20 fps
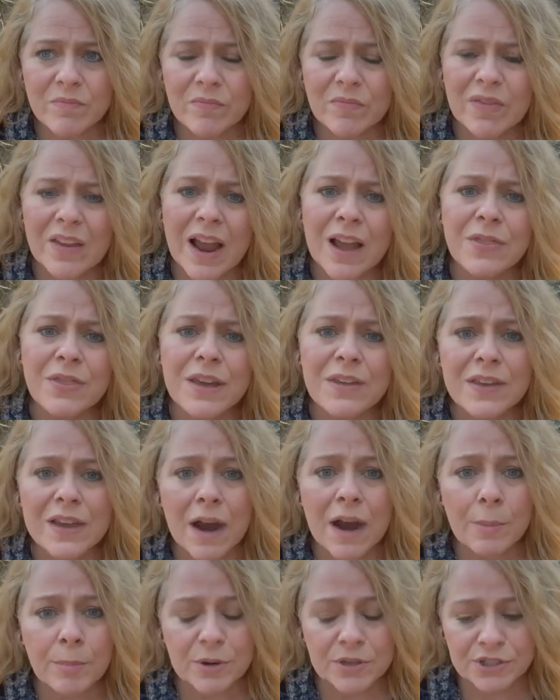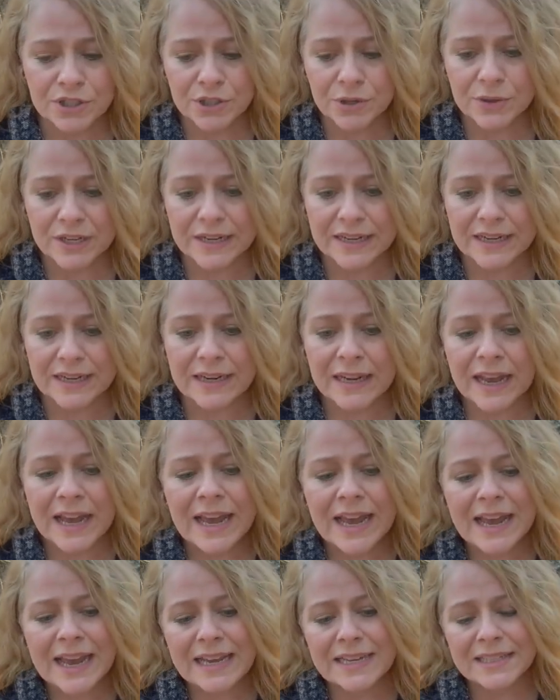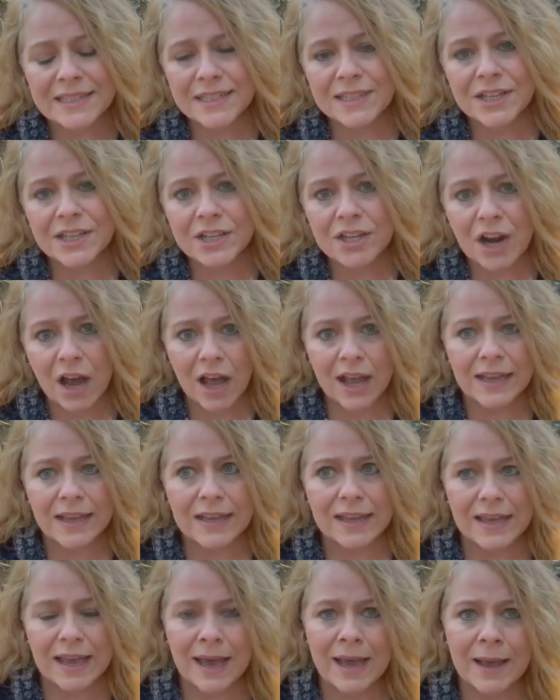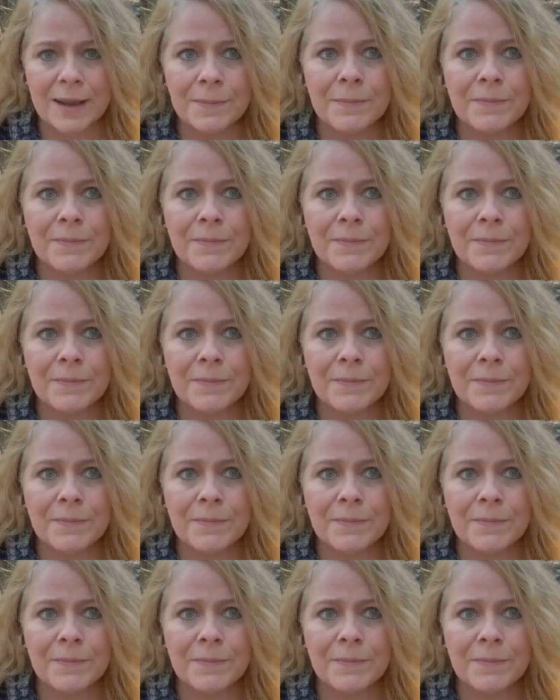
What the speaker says: I think the opportunity is to not get